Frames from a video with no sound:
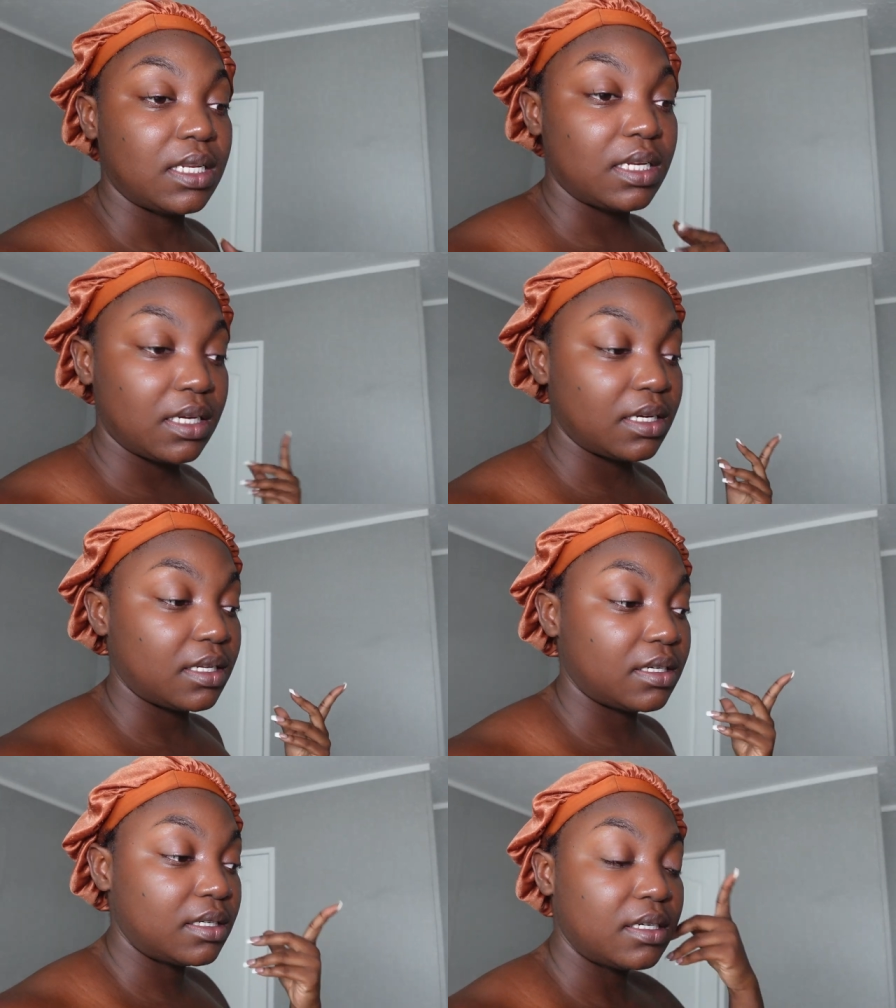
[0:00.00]

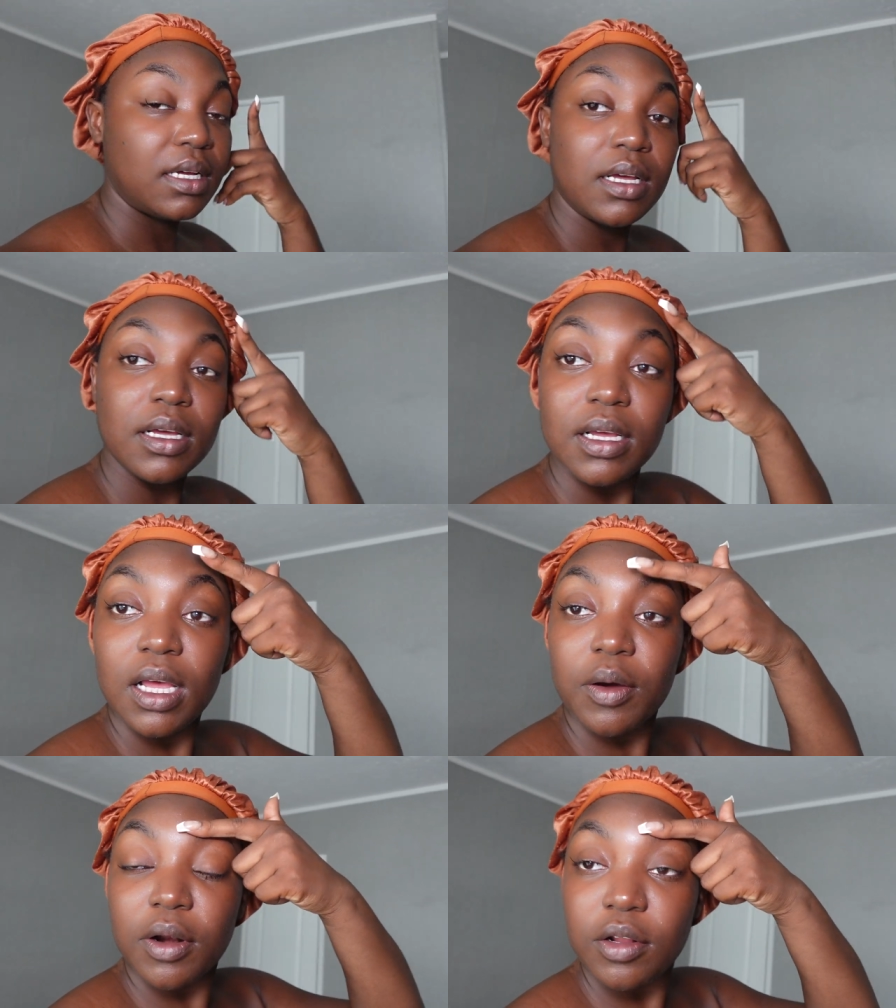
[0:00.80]
Then
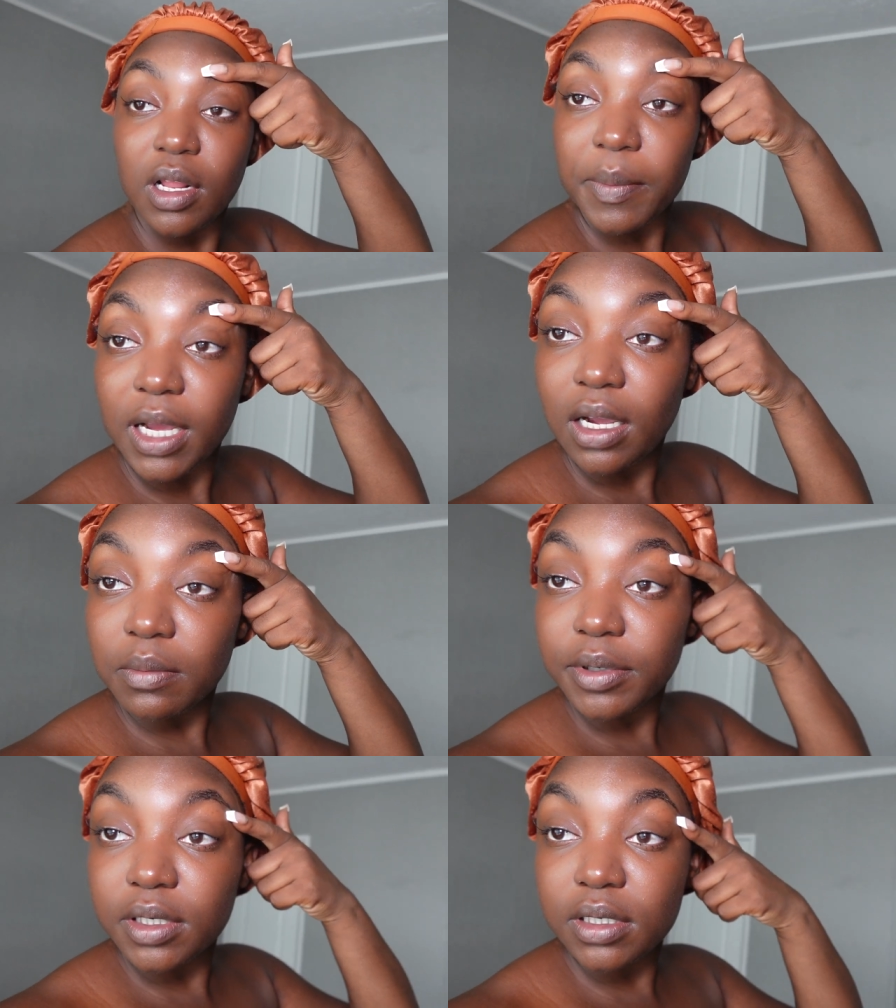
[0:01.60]
I wanna do like my
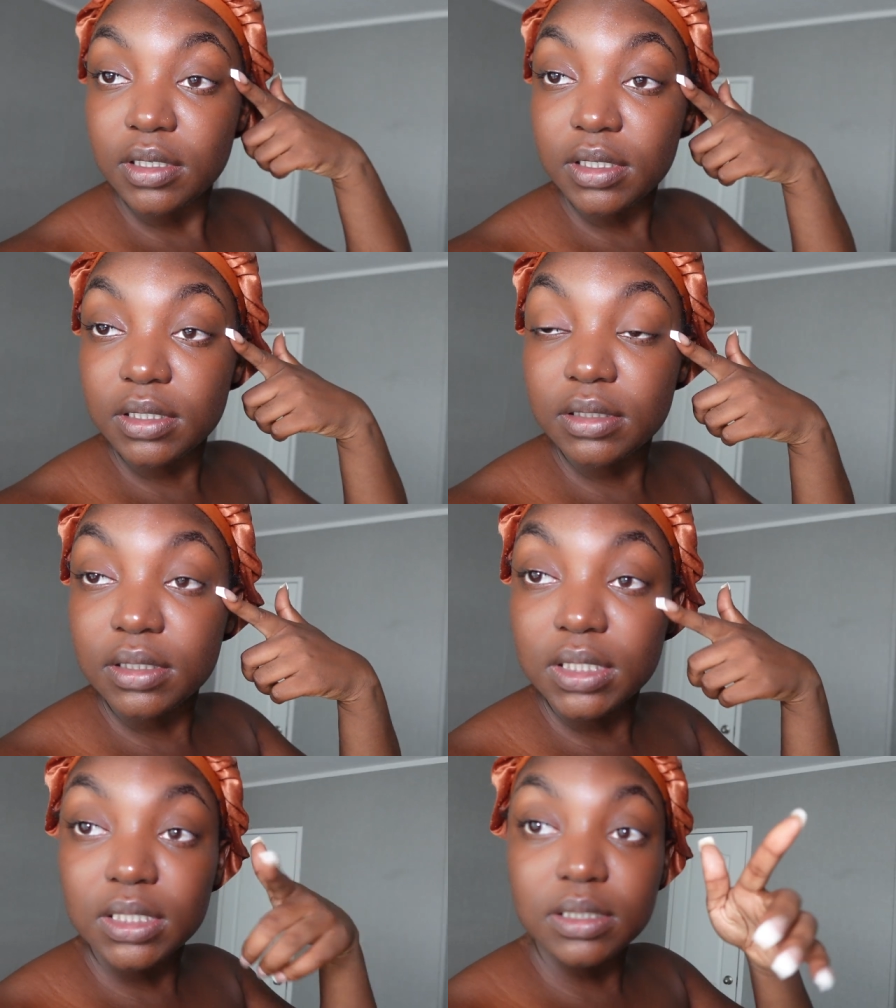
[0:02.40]

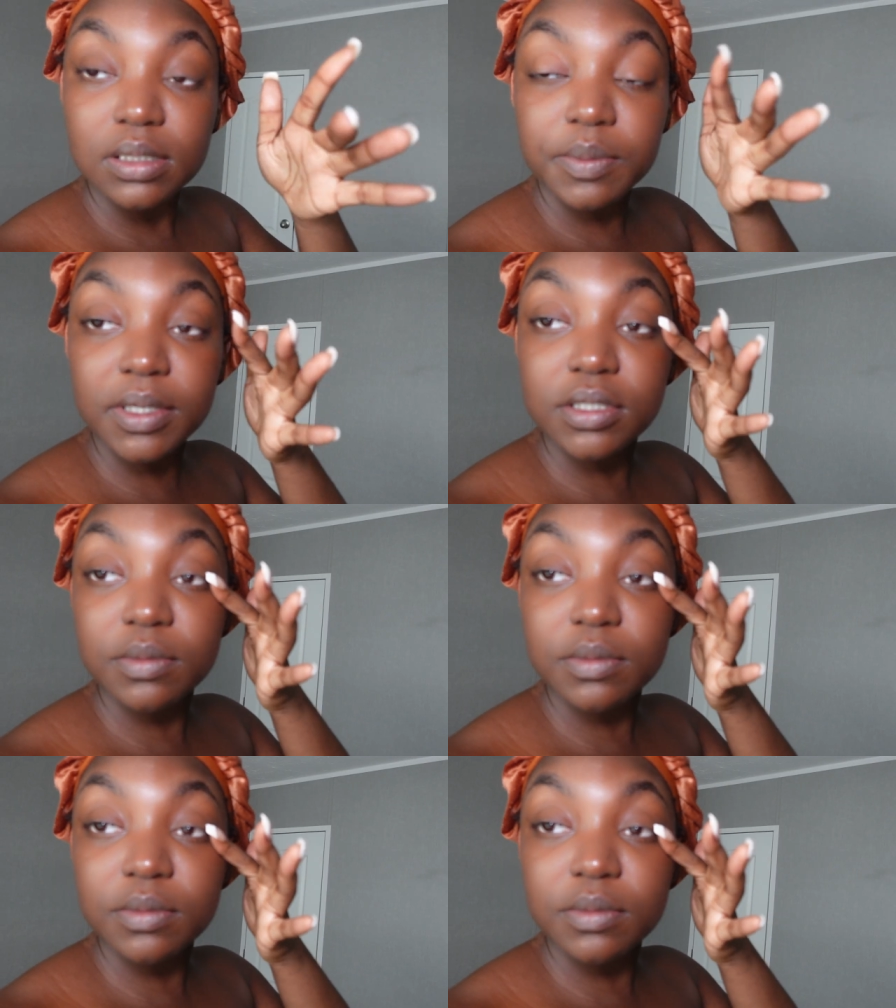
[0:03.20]
eyebrows, put on